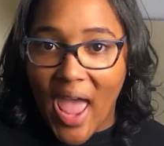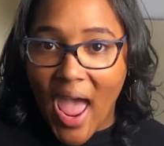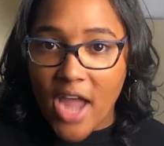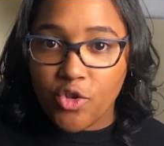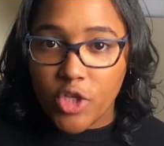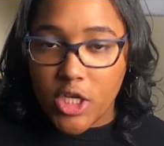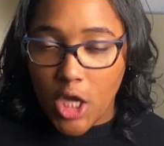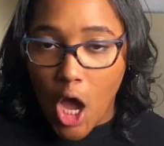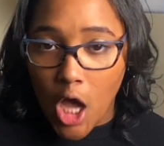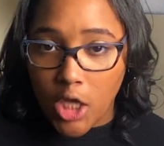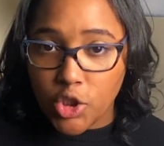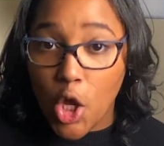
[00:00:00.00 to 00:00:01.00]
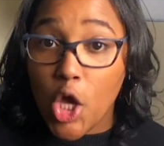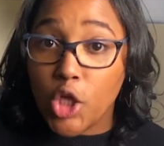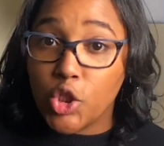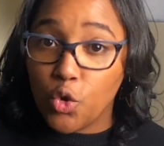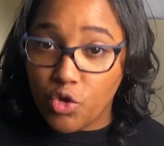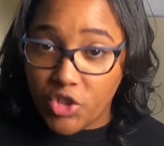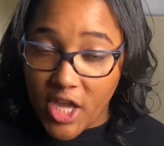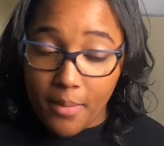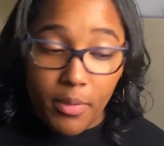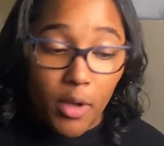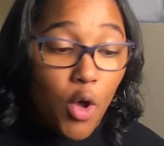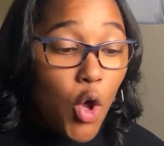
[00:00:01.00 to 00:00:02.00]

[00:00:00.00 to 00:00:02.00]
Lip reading: actually cost to ship.